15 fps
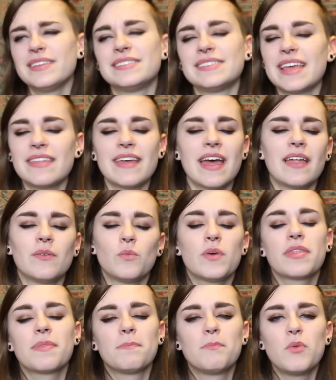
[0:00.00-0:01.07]
I say that?
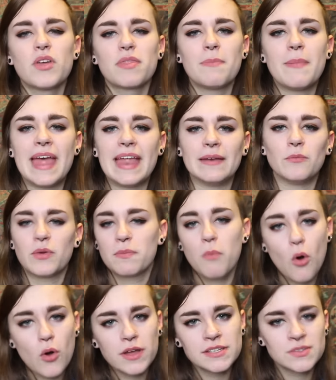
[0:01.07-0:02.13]
With, with men, with
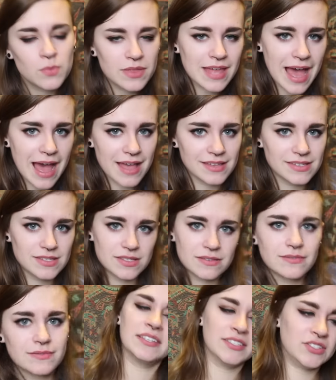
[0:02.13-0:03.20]
boys, with guys.
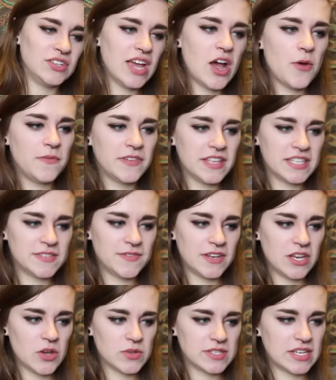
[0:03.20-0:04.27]
So yeah, hopefully this
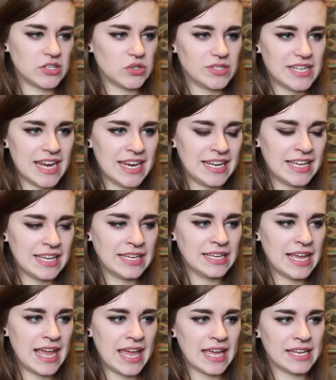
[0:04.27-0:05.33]
video is entertaining,
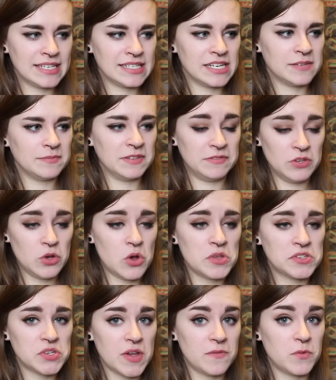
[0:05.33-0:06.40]
and um, if you
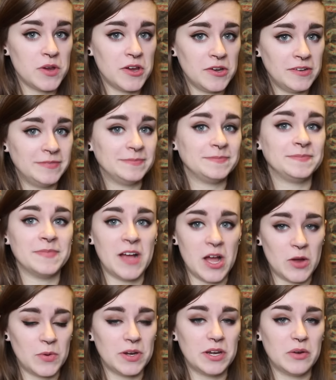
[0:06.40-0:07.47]
also have weird,
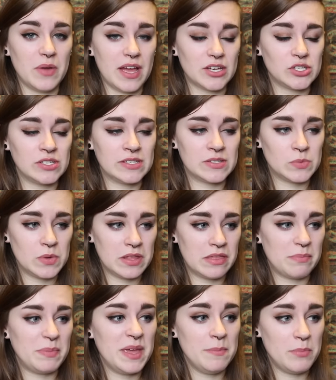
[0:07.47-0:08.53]
awkward interactions
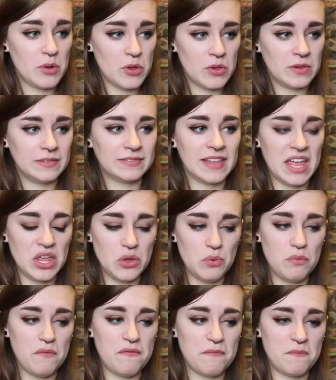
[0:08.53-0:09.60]
with people that
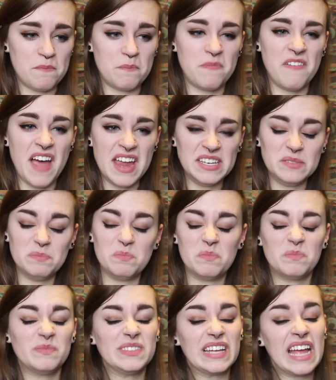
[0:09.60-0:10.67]
you find
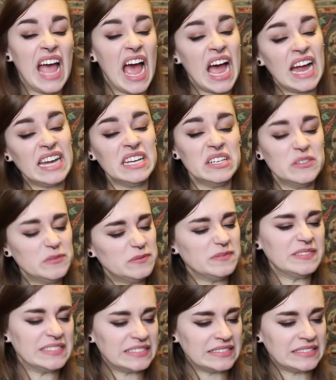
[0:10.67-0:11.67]
kind of